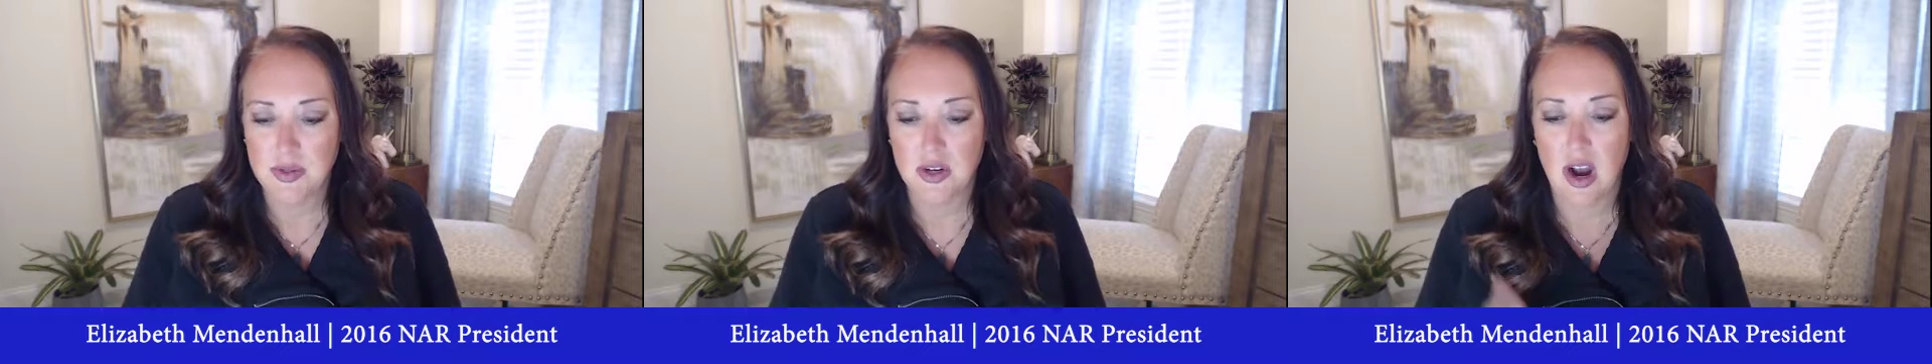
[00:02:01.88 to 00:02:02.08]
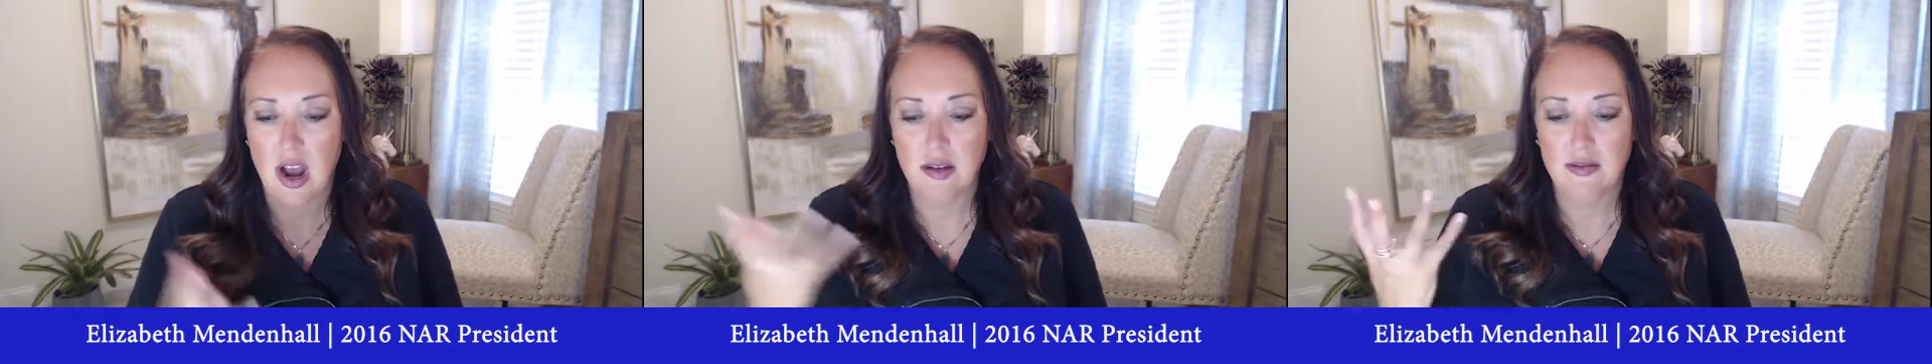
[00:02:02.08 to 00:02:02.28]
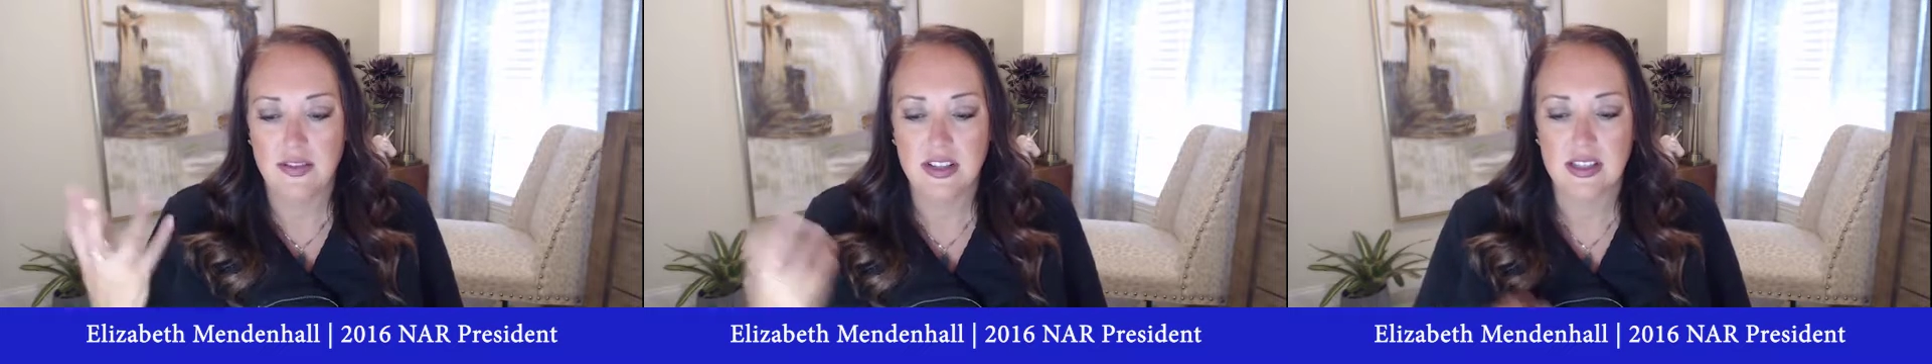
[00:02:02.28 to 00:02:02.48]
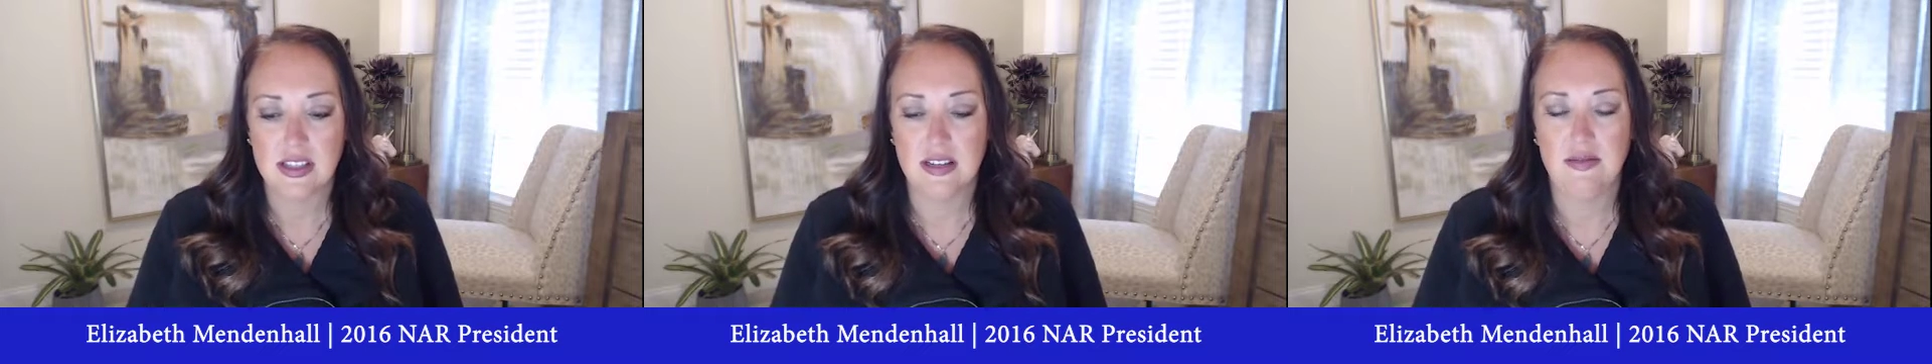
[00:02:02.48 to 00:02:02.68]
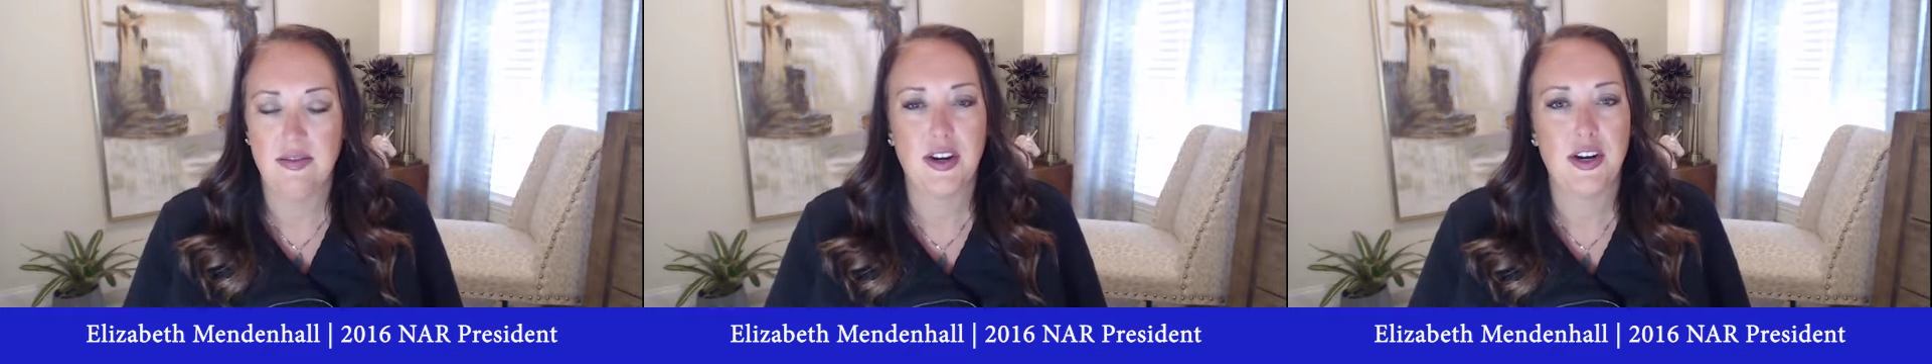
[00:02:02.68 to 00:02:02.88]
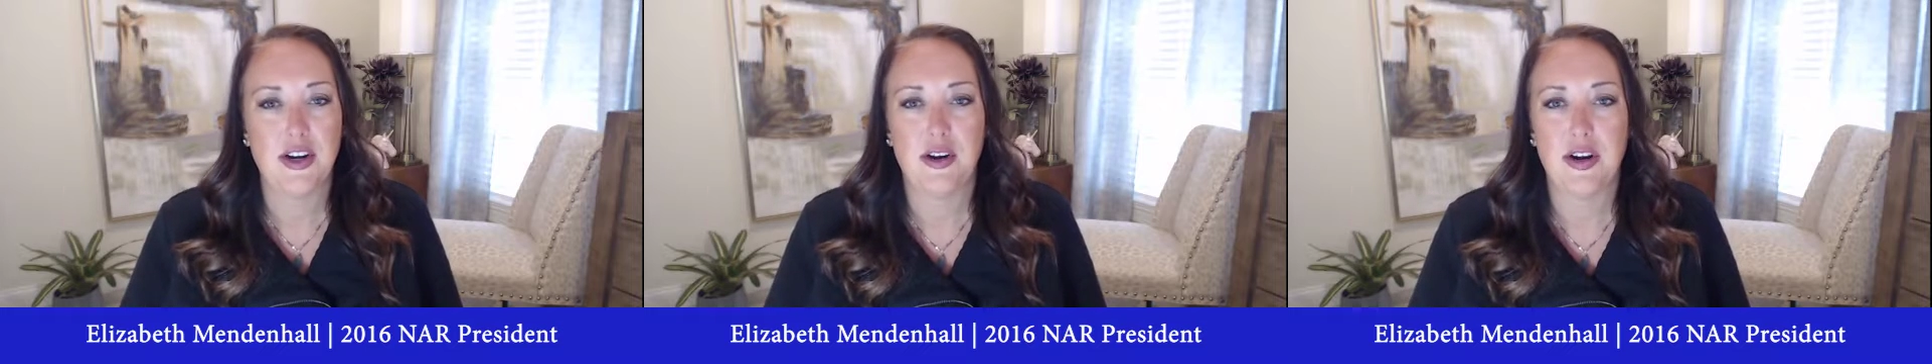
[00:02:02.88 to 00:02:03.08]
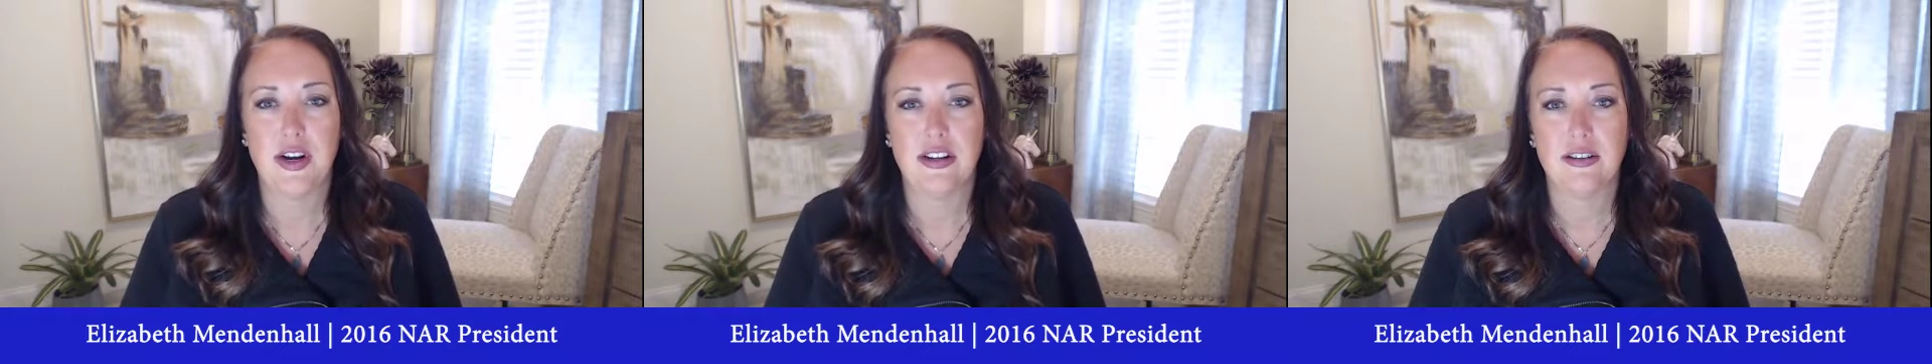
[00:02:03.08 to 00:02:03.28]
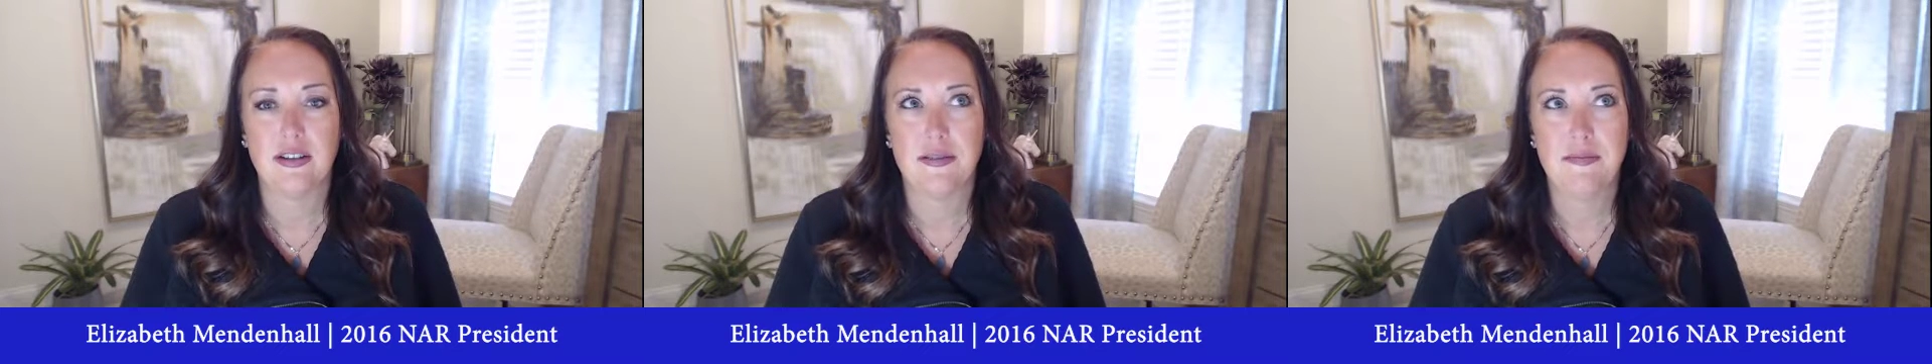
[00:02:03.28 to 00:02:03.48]
are obviously very
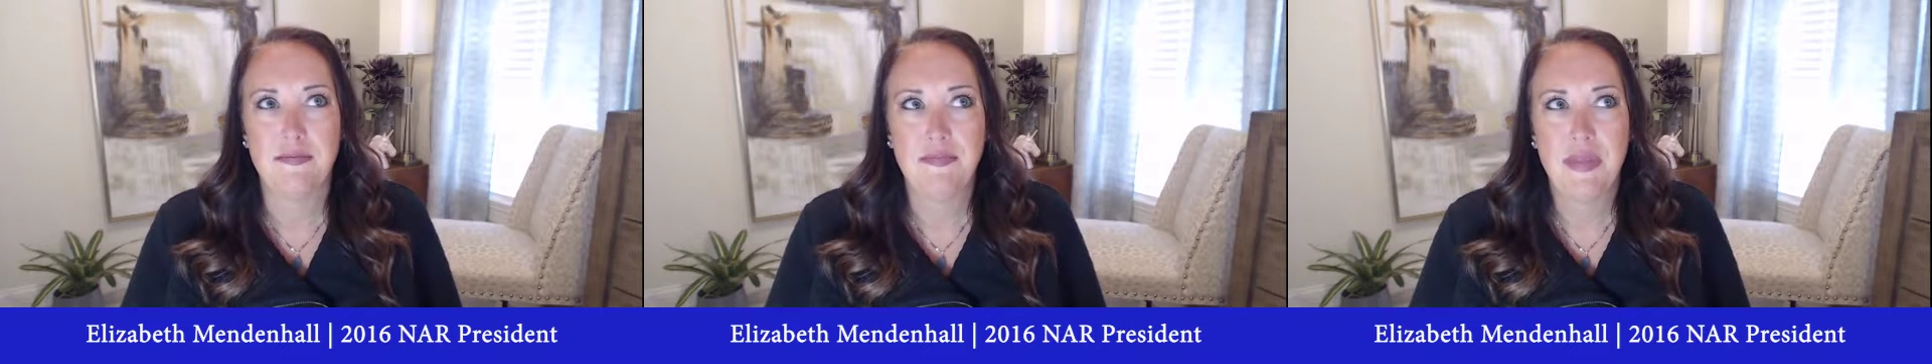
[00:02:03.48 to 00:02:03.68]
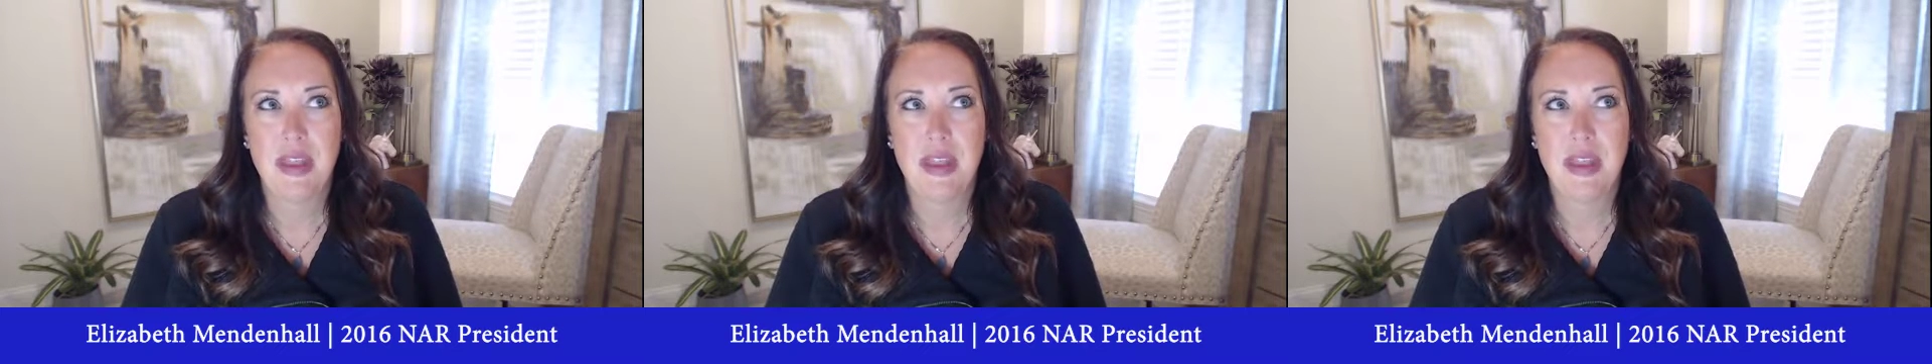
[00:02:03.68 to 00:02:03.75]
critical.